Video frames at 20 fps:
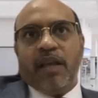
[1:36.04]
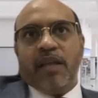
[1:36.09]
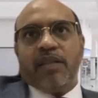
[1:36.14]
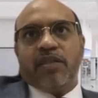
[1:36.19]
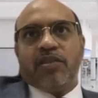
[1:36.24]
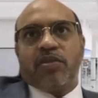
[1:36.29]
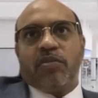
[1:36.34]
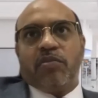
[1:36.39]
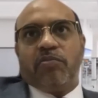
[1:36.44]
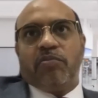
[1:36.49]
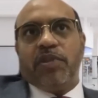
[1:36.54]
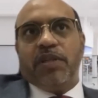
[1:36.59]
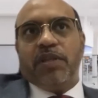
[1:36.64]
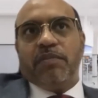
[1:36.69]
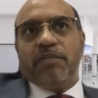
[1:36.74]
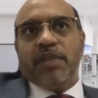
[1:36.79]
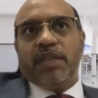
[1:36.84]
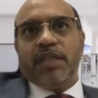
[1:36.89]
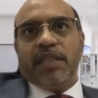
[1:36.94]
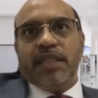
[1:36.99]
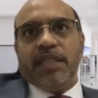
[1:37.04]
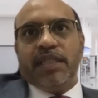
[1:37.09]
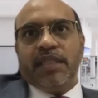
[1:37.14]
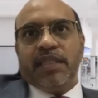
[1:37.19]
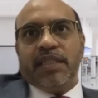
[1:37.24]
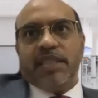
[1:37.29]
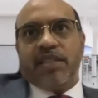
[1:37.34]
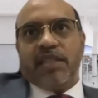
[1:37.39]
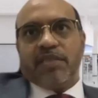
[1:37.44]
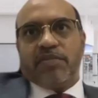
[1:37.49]
So in
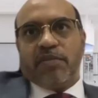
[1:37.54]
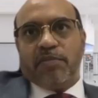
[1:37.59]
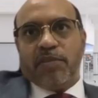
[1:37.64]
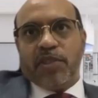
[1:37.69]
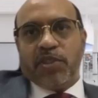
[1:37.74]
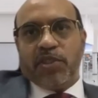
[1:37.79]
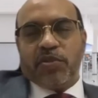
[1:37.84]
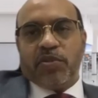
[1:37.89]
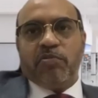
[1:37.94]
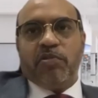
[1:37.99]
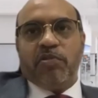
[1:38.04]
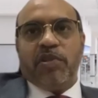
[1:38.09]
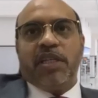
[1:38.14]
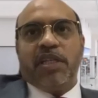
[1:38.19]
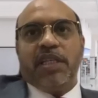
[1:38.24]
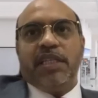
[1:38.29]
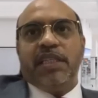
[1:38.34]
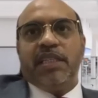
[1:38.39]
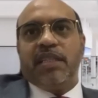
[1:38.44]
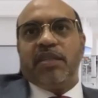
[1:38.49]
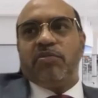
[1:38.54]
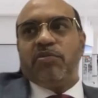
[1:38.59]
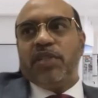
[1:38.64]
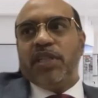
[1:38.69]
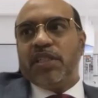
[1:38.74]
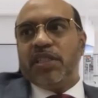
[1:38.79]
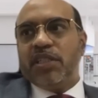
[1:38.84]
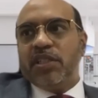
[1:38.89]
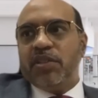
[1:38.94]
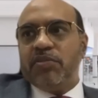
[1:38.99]
this transformation, we are
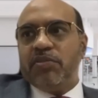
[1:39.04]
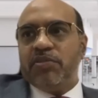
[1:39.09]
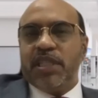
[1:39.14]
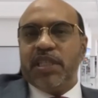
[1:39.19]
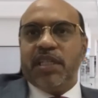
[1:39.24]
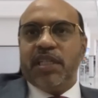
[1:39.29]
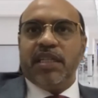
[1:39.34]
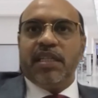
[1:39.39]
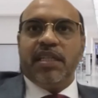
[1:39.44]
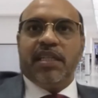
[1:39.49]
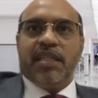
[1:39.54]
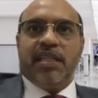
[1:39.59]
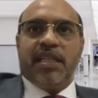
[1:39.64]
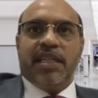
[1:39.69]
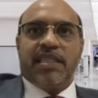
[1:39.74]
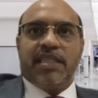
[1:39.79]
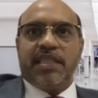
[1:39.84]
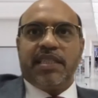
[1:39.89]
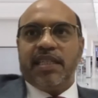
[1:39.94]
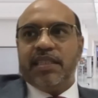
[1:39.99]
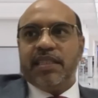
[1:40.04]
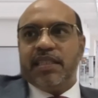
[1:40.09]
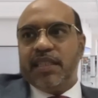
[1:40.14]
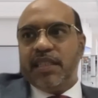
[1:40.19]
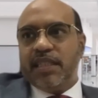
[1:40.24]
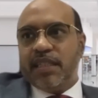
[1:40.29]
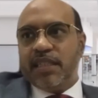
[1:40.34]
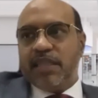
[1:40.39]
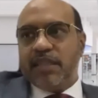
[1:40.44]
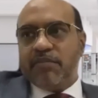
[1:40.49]
using, let's say,
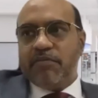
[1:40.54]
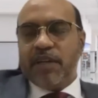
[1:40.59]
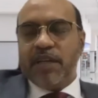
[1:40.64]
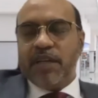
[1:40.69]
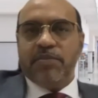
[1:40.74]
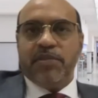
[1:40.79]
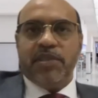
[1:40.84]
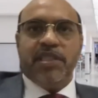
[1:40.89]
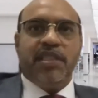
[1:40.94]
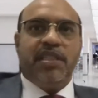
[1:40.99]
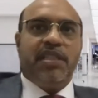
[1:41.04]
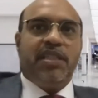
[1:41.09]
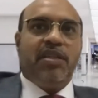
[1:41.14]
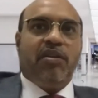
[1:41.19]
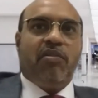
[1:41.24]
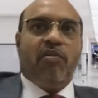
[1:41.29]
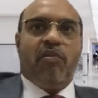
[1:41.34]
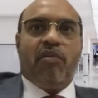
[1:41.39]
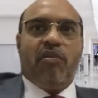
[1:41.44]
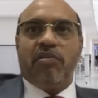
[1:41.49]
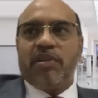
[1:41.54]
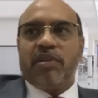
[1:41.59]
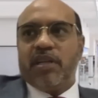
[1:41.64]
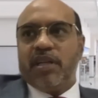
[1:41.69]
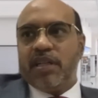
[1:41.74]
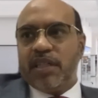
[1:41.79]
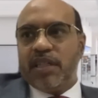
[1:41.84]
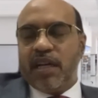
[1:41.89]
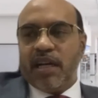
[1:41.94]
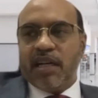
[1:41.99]
5G or
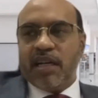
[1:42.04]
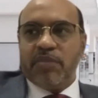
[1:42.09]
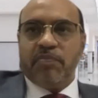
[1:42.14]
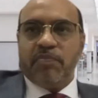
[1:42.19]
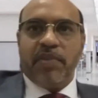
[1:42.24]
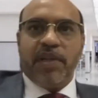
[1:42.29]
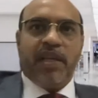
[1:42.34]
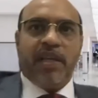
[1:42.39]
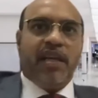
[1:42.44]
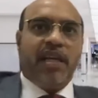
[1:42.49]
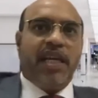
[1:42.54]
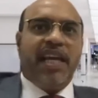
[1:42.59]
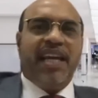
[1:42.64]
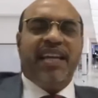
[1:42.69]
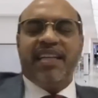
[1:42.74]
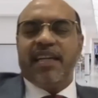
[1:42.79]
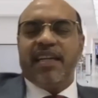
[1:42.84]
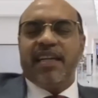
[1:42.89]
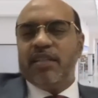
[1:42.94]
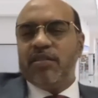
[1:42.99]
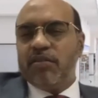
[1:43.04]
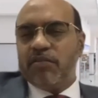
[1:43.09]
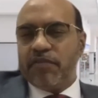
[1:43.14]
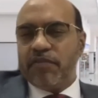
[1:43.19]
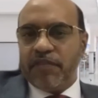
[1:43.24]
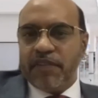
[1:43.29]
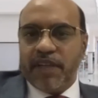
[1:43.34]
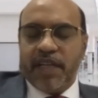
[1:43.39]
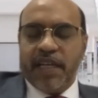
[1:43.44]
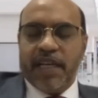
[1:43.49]
an RPA, any kind of
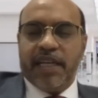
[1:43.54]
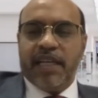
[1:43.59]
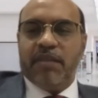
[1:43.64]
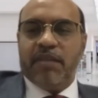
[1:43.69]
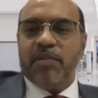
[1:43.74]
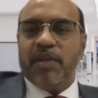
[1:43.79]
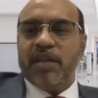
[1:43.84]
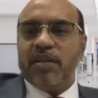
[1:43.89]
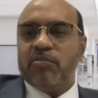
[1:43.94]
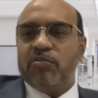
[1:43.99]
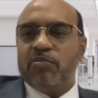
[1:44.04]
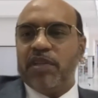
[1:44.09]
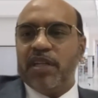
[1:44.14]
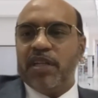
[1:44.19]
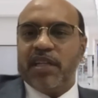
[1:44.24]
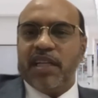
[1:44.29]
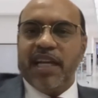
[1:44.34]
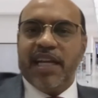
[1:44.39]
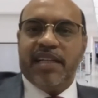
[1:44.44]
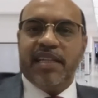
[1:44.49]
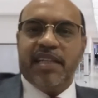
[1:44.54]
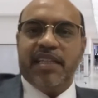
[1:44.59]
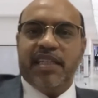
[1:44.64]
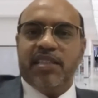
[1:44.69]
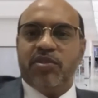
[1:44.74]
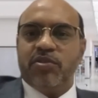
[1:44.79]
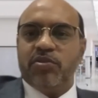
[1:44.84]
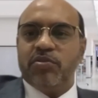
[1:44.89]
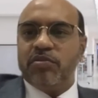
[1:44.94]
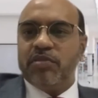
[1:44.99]
enabler we are adding
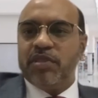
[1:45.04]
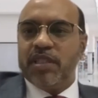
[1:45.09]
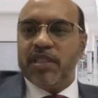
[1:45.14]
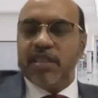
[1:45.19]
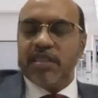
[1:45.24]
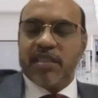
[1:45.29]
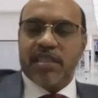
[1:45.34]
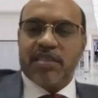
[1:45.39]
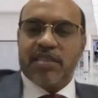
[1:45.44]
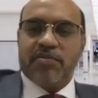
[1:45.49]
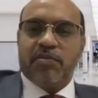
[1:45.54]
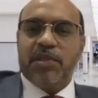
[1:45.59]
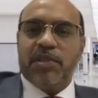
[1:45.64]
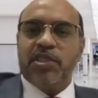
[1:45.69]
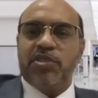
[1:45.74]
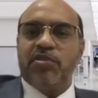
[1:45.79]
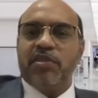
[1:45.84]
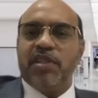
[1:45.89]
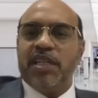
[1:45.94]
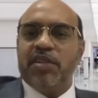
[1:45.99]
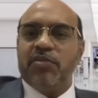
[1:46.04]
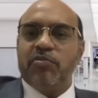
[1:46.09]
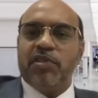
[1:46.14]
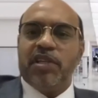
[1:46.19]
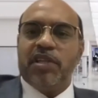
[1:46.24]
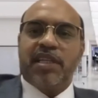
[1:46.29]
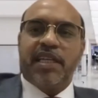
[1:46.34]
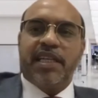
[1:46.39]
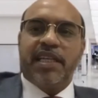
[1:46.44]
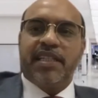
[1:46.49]
to the transformation, and we
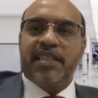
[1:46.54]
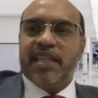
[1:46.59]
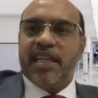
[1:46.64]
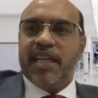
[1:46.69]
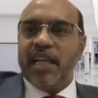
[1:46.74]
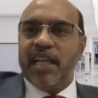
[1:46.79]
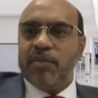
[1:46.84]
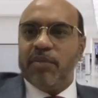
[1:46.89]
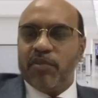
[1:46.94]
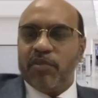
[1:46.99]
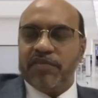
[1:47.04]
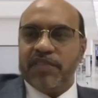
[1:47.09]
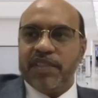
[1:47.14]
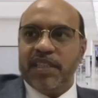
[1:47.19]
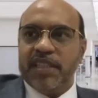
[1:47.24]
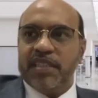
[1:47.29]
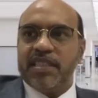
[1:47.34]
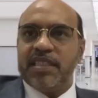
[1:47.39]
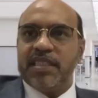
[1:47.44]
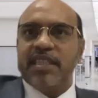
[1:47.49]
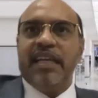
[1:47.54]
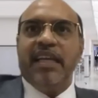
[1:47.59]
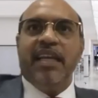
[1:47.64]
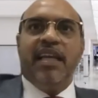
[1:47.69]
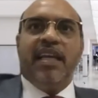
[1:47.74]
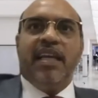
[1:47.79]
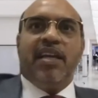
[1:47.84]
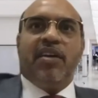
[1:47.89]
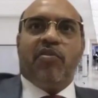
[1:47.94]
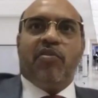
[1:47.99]
are getting the help of this,
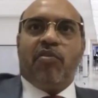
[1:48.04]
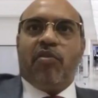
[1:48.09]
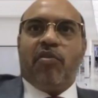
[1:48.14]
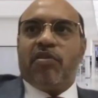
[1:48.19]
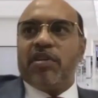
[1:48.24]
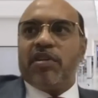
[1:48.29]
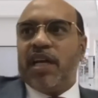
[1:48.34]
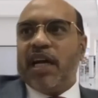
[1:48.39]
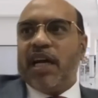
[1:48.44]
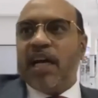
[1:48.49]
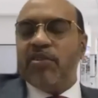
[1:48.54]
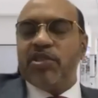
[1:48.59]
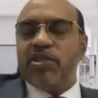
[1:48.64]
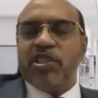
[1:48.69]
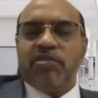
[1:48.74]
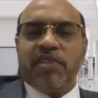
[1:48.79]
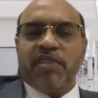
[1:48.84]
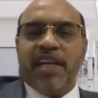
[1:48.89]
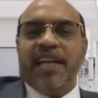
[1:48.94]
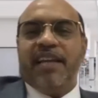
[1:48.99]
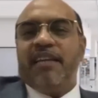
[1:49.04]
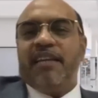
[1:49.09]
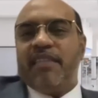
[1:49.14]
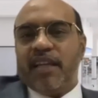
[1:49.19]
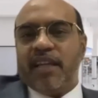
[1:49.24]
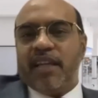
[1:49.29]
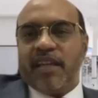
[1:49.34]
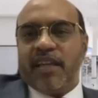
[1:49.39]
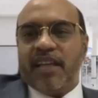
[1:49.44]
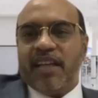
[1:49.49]
or IoT or
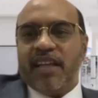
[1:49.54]
anything.